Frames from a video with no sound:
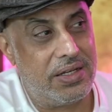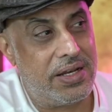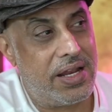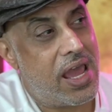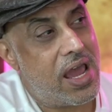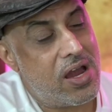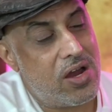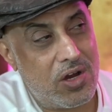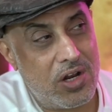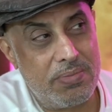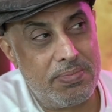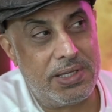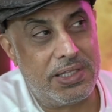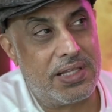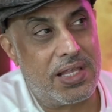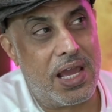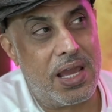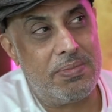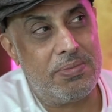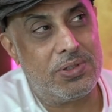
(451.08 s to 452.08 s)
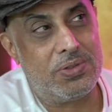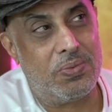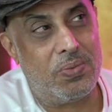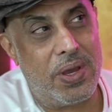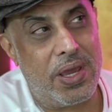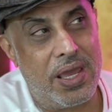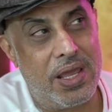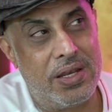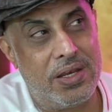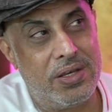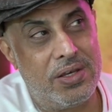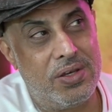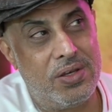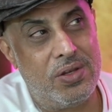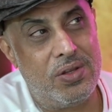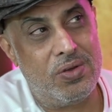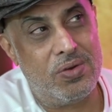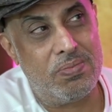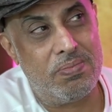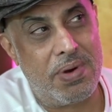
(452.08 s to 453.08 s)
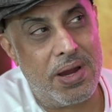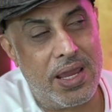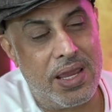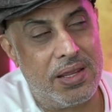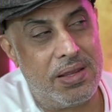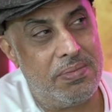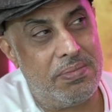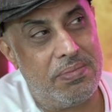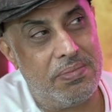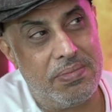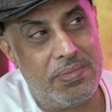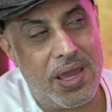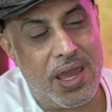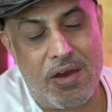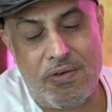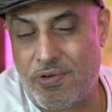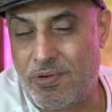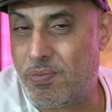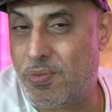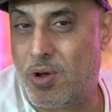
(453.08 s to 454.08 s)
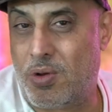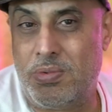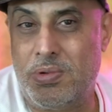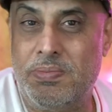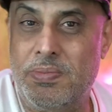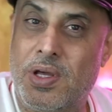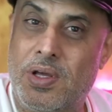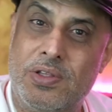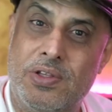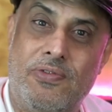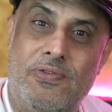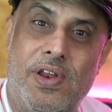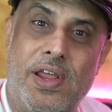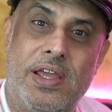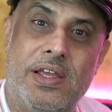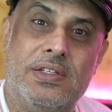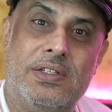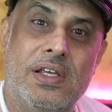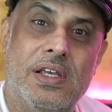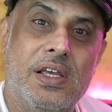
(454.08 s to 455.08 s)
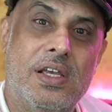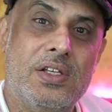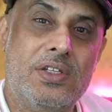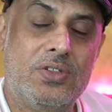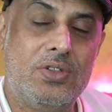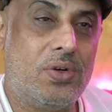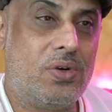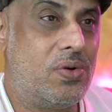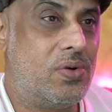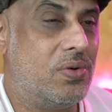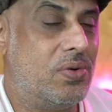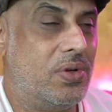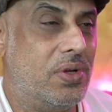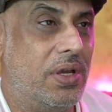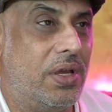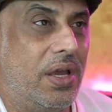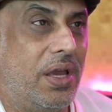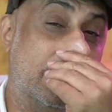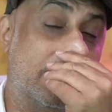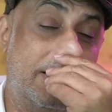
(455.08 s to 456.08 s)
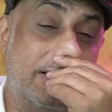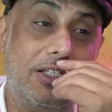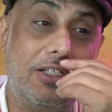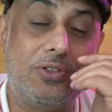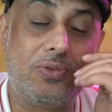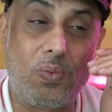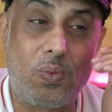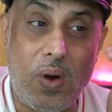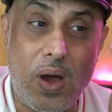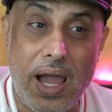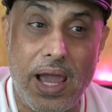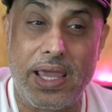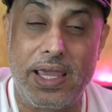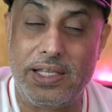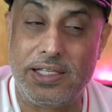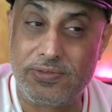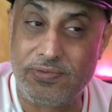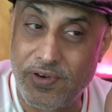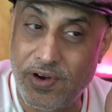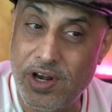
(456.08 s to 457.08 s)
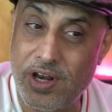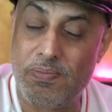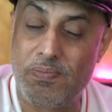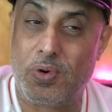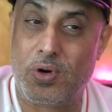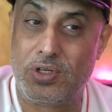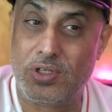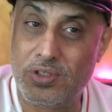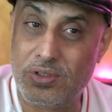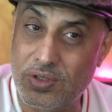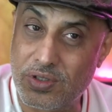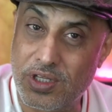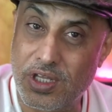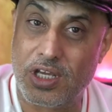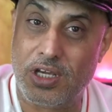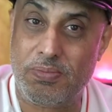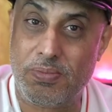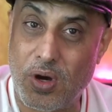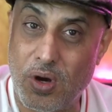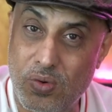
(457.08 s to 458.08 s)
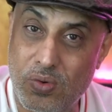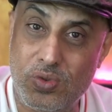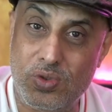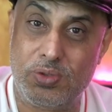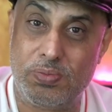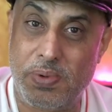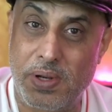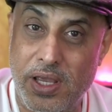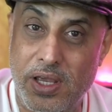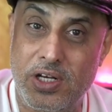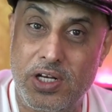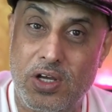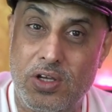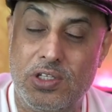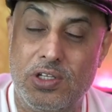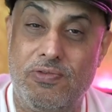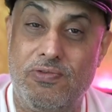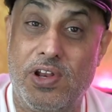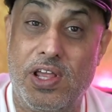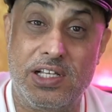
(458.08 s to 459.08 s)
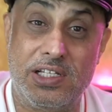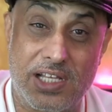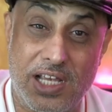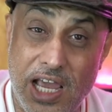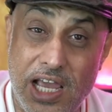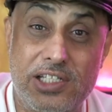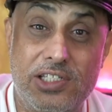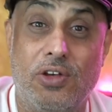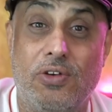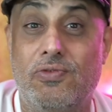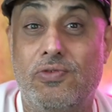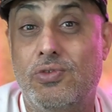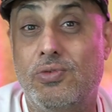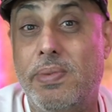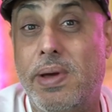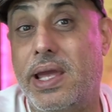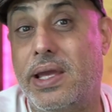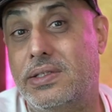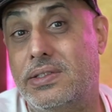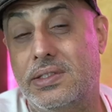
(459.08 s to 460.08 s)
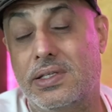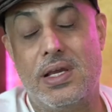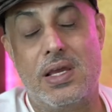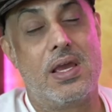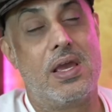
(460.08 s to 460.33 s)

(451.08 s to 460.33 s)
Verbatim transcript: There are going to be times when you might have a problem down the flanks. So this is why it's very important to think about who's playing down the flanks as your fullbacks.